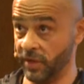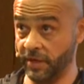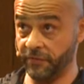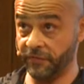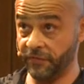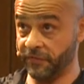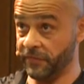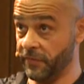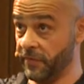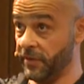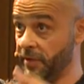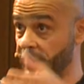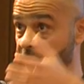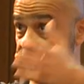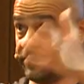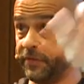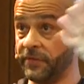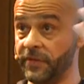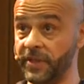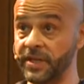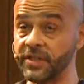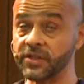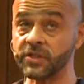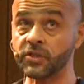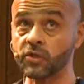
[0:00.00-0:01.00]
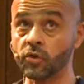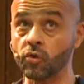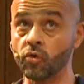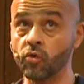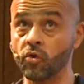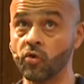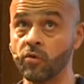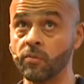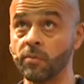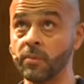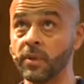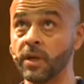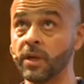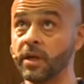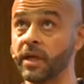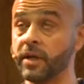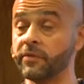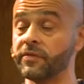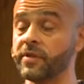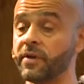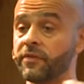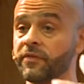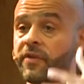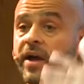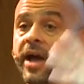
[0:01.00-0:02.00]
if this room, if
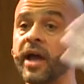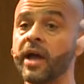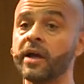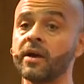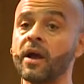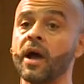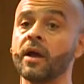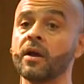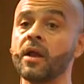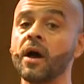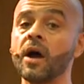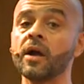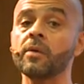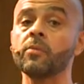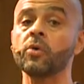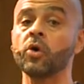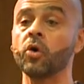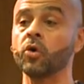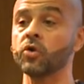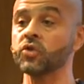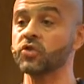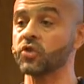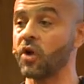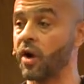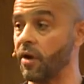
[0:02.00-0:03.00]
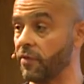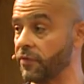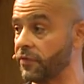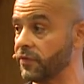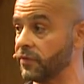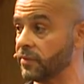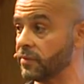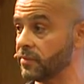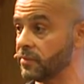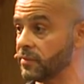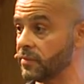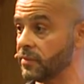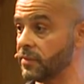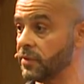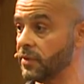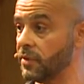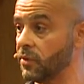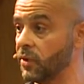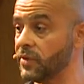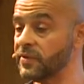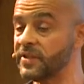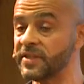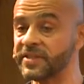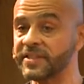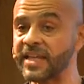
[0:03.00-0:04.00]
the fire alarm goes off,
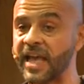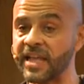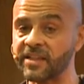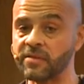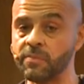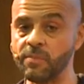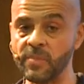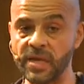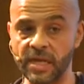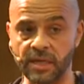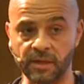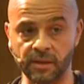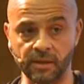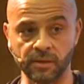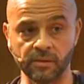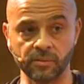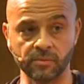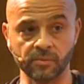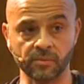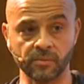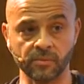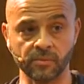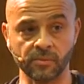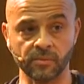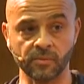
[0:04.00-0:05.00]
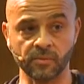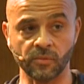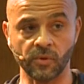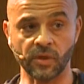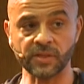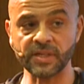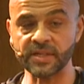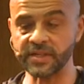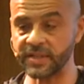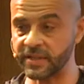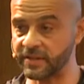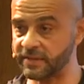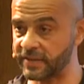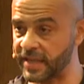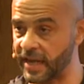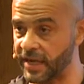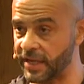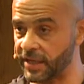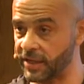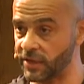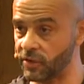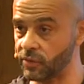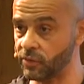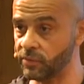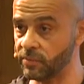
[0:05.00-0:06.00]
what does that mean? What is it
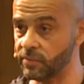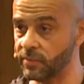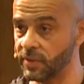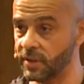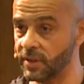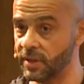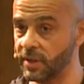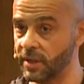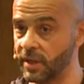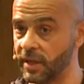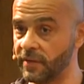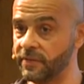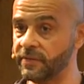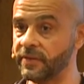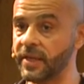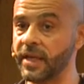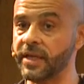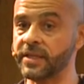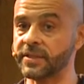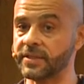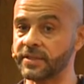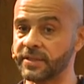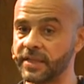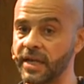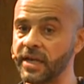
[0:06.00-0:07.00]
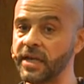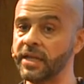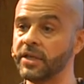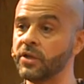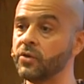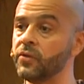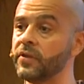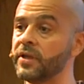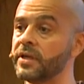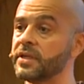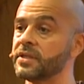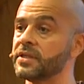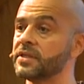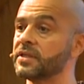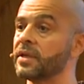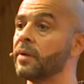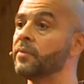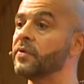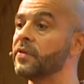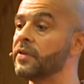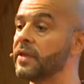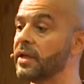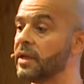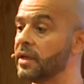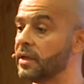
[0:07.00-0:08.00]
telling you? It's telling you there is
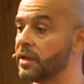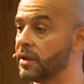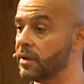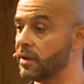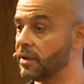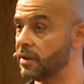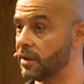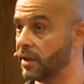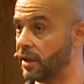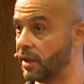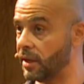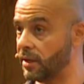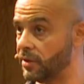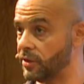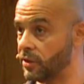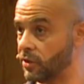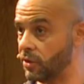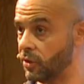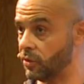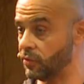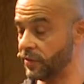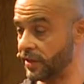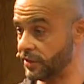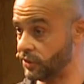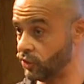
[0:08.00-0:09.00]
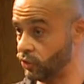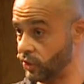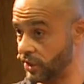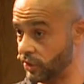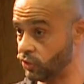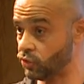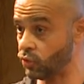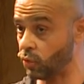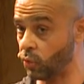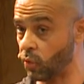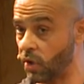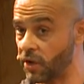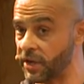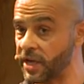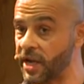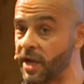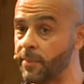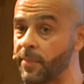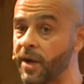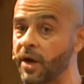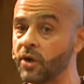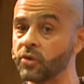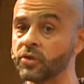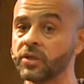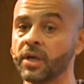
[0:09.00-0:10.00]
something that you need to worry
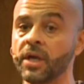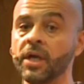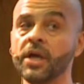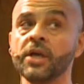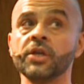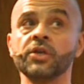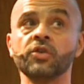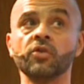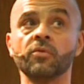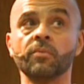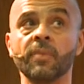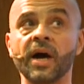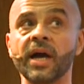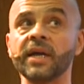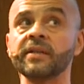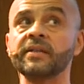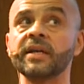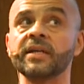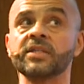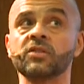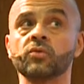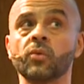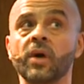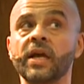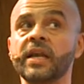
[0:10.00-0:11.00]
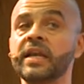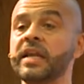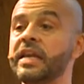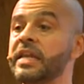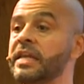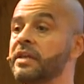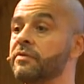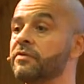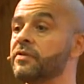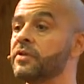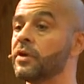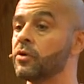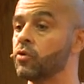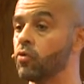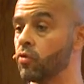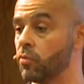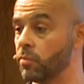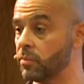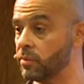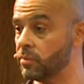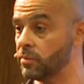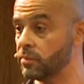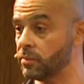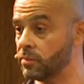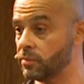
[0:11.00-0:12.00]
about. You might as well leave the room,
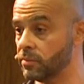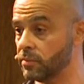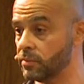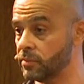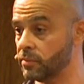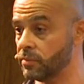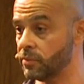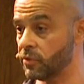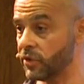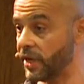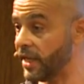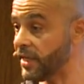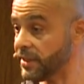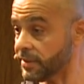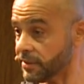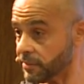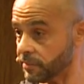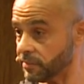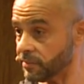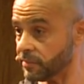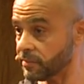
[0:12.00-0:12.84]
right?